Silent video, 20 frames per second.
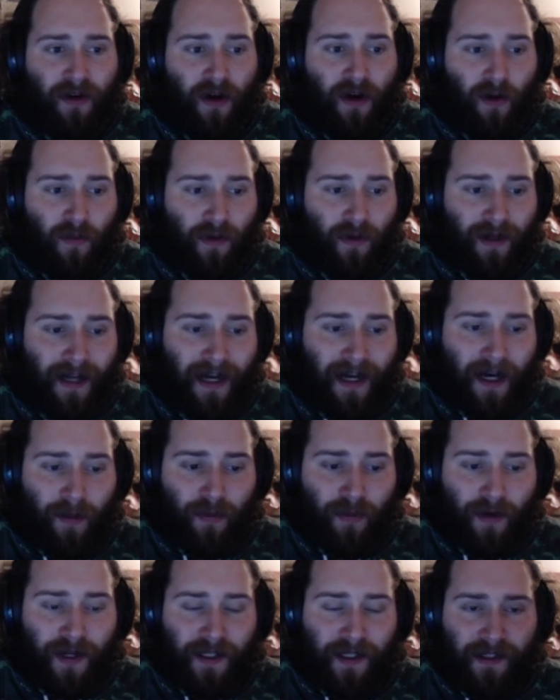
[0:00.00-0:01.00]
we're going to hop
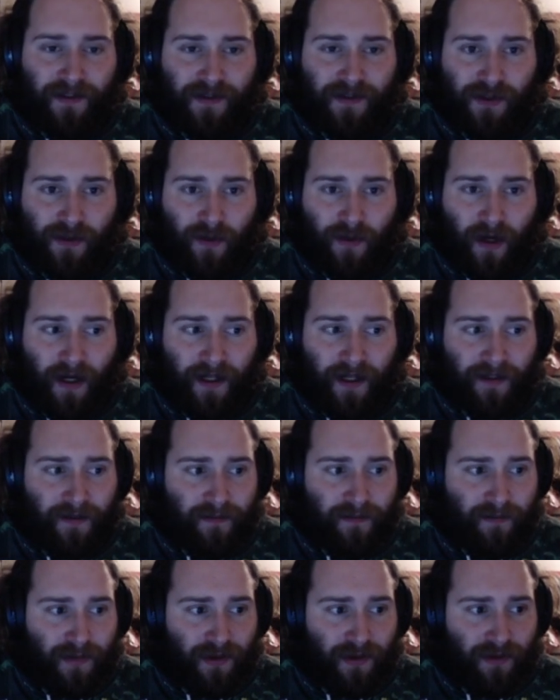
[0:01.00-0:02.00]
right into
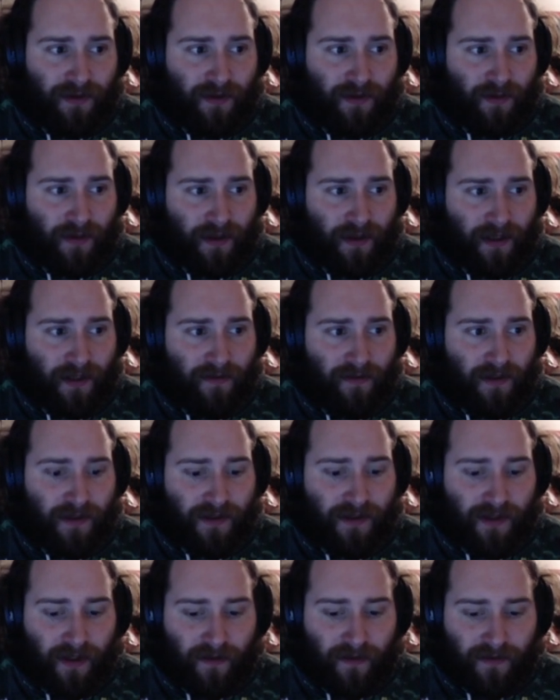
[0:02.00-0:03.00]
item builds. We're going to give
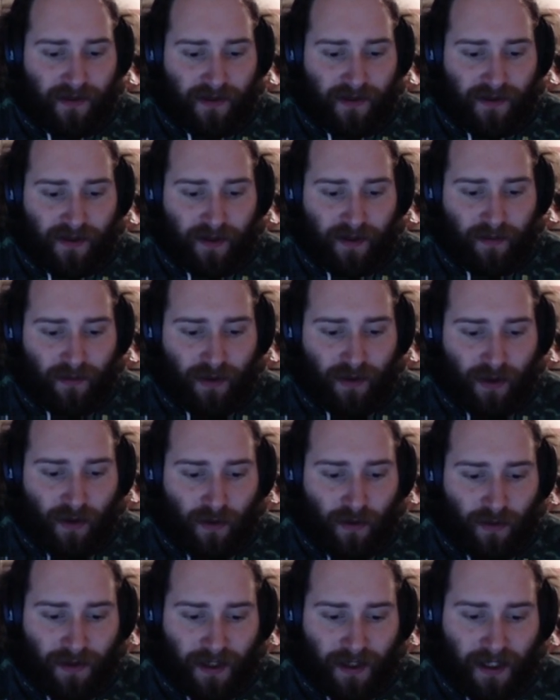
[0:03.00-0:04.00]
ourselves some
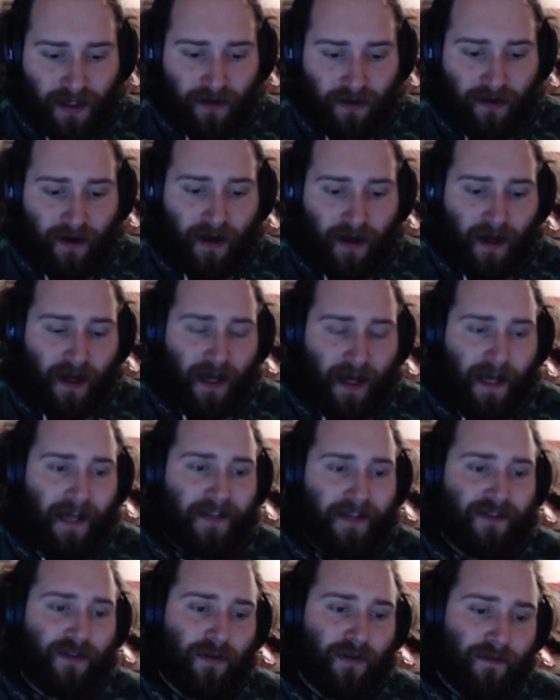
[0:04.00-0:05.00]
gold here.
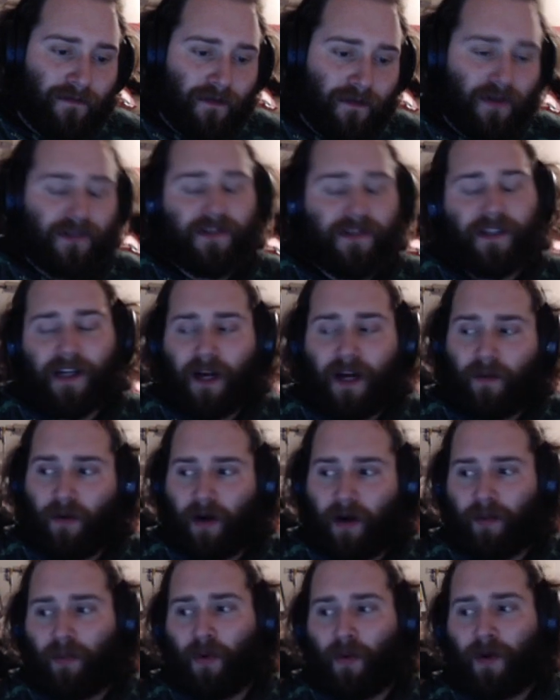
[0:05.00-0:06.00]
And so the first thing I
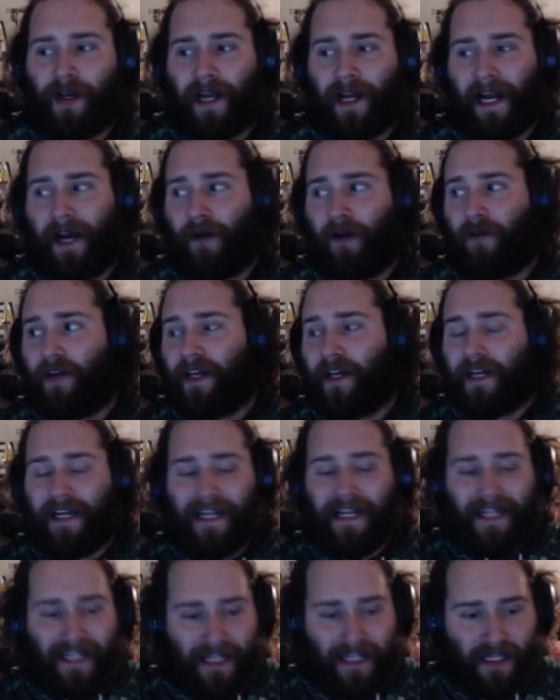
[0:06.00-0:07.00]
want to point out
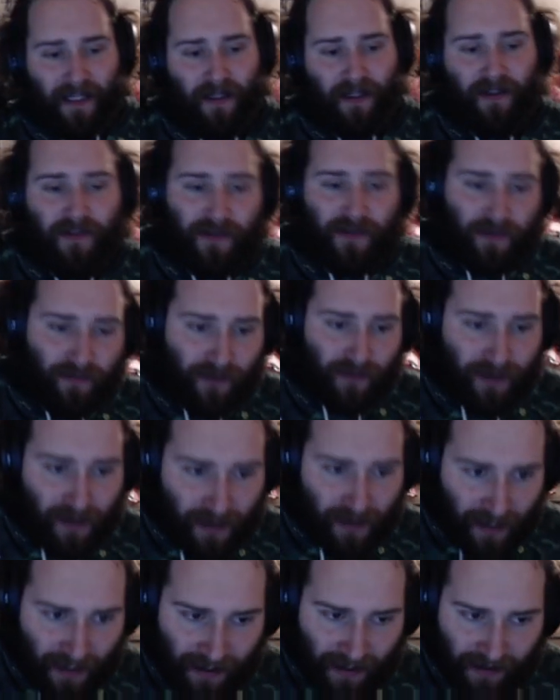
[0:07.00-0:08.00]
is
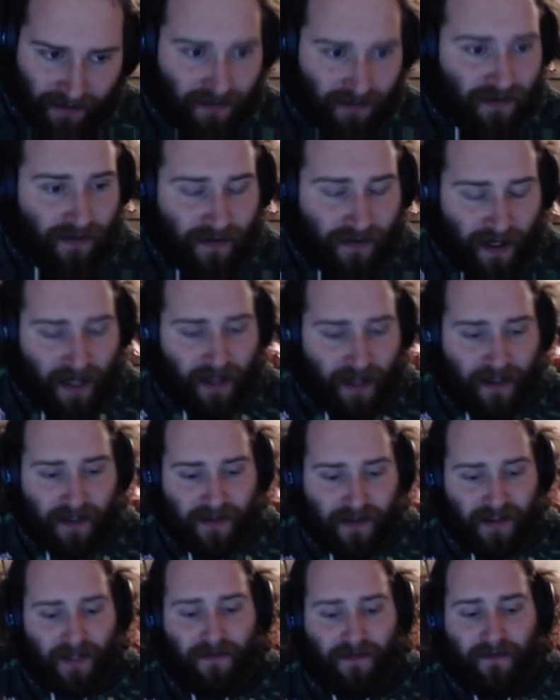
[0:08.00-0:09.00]
Renains. That
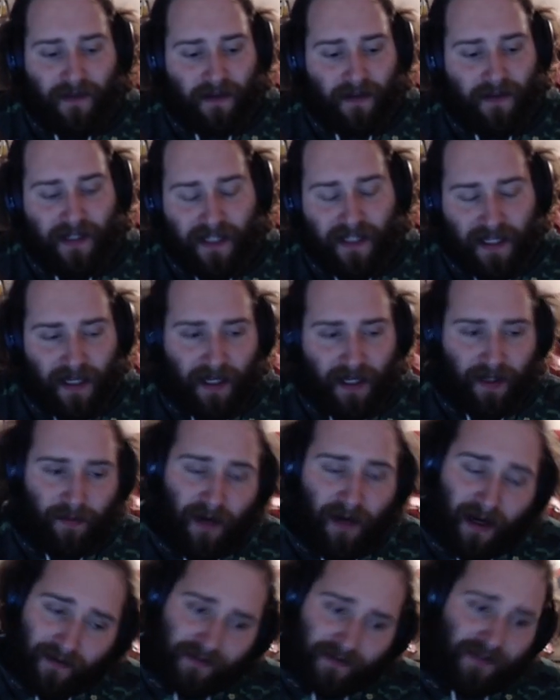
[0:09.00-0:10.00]
is a very key item.
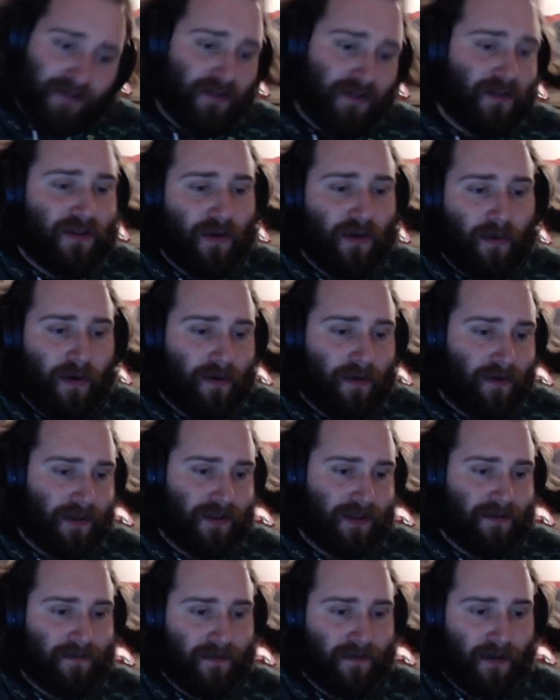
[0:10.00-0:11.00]
Obviously you don't want to
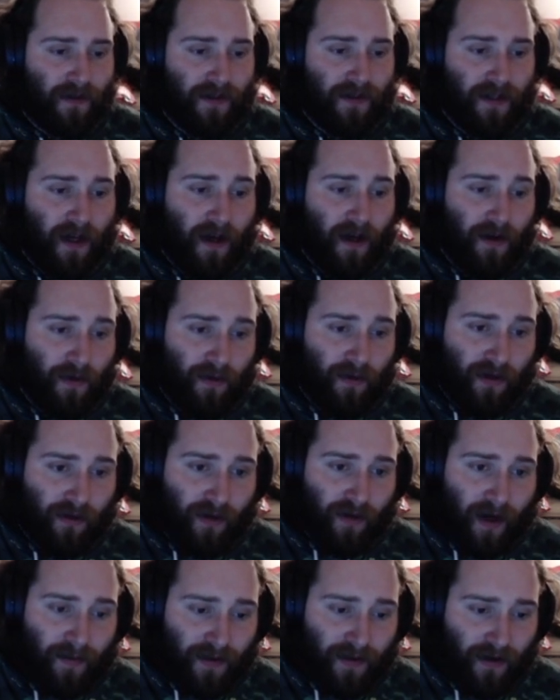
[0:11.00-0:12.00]
rush it first. You want to
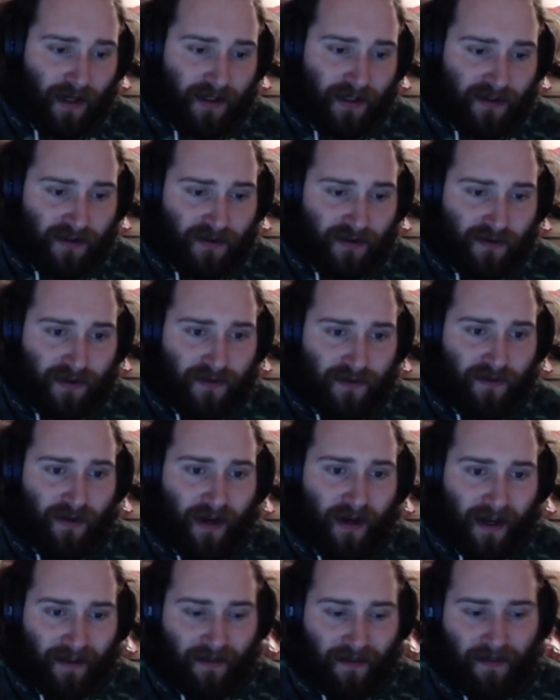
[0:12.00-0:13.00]
grab your Essence Reaver
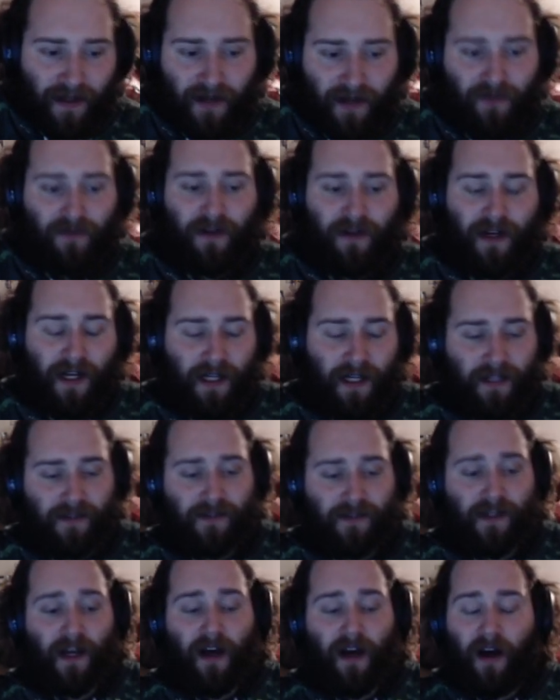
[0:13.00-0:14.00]
and then
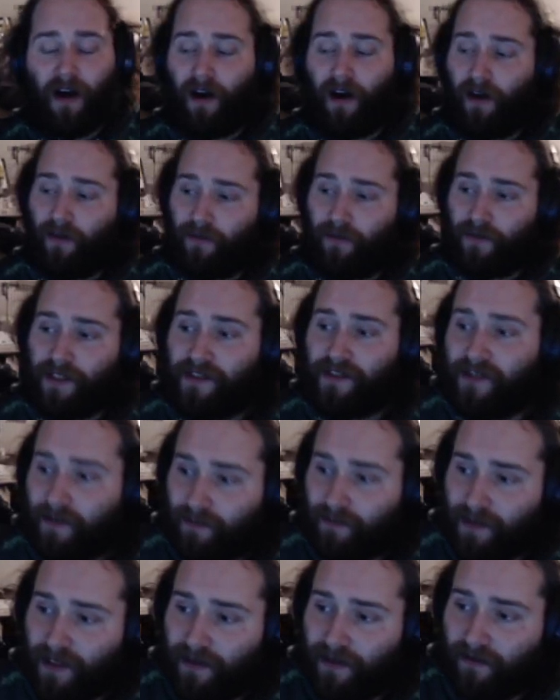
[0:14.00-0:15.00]
Renains. The reason
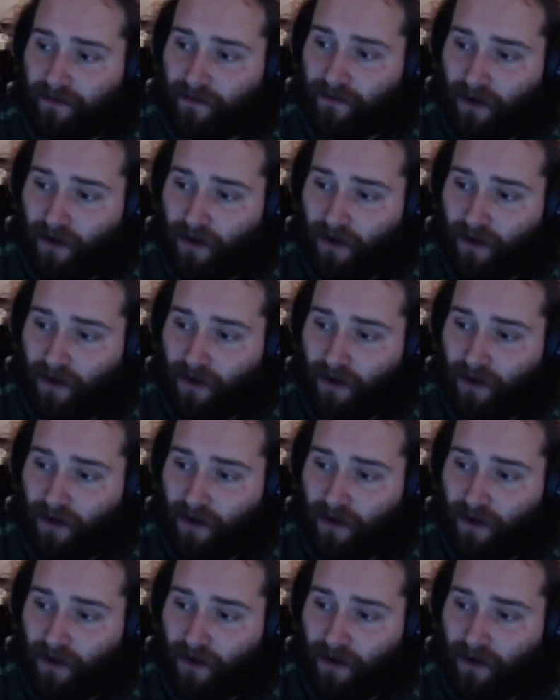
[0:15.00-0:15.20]
being for